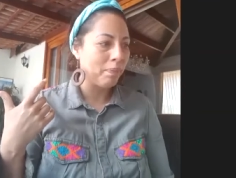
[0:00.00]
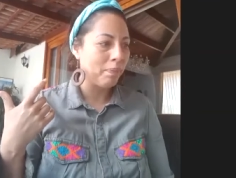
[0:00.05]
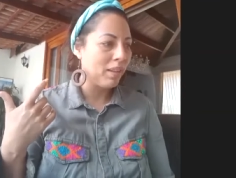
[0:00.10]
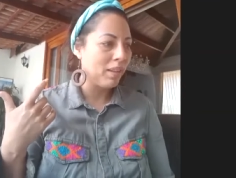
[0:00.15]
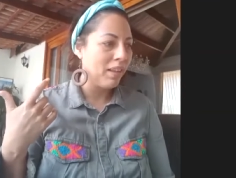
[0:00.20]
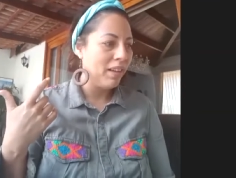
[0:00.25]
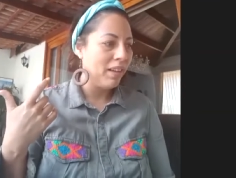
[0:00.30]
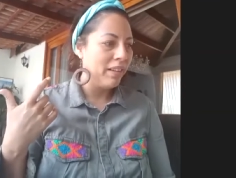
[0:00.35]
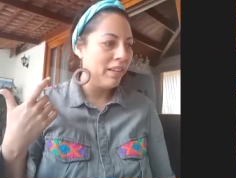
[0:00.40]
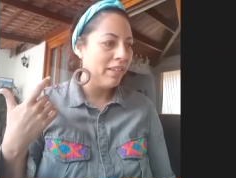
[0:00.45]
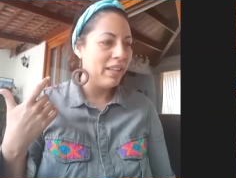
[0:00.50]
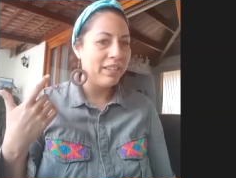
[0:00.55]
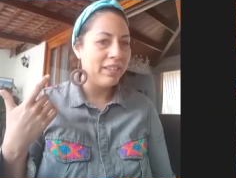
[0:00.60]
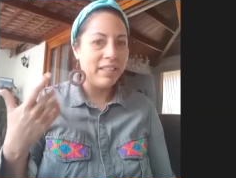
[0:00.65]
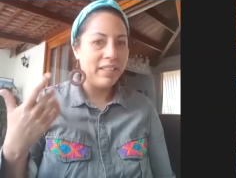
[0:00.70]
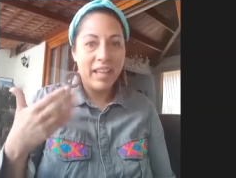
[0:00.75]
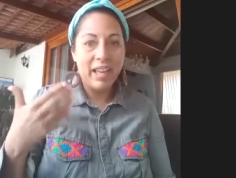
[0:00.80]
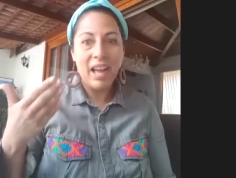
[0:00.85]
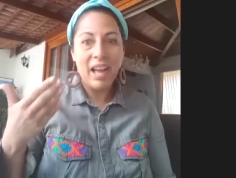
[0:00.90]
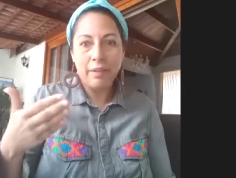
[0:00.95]
that they
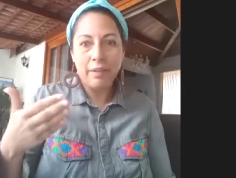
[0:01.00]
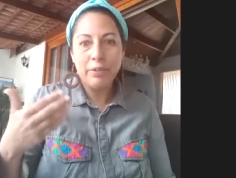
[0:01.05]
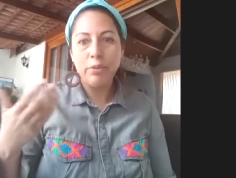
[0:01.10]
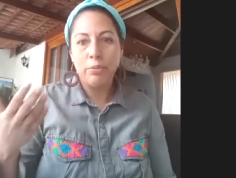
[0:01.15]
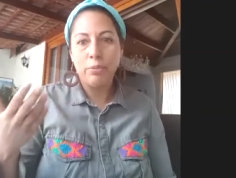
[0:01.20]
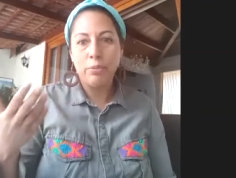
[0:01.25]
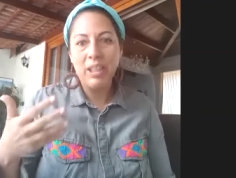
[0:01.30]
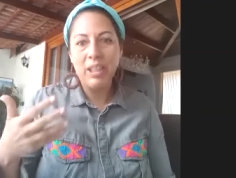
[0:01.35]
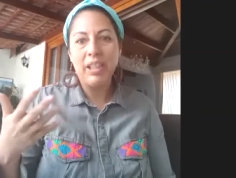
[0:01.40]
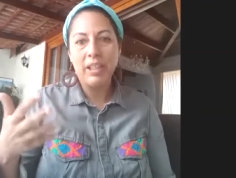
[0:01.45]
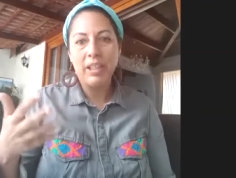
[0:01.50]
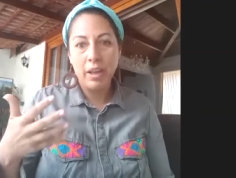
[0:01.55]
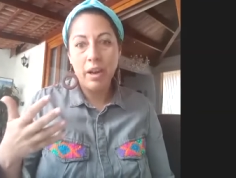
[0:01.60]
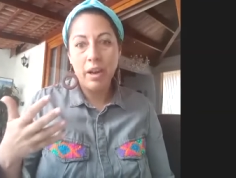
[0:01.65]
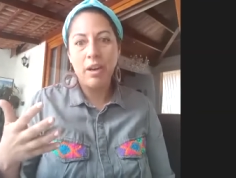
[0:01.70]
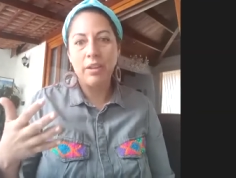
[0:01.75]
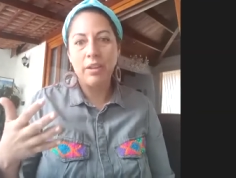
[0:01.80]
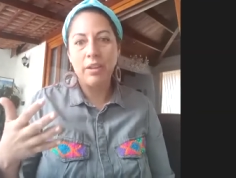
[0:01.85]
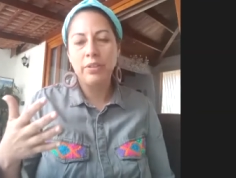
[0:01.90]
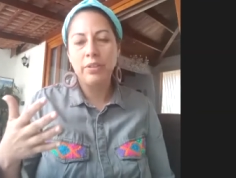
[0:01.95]
have to really care.
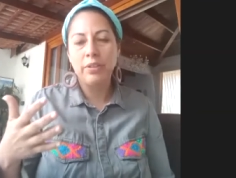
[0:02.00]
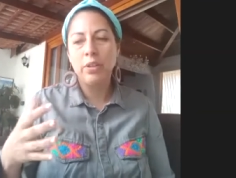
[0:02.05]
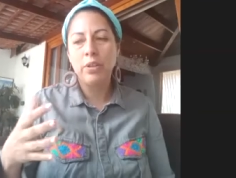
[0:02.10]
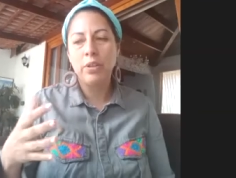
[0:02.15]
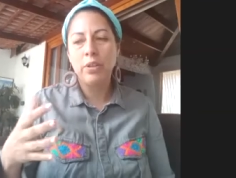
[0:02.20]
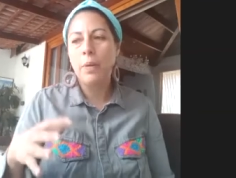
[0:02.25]
So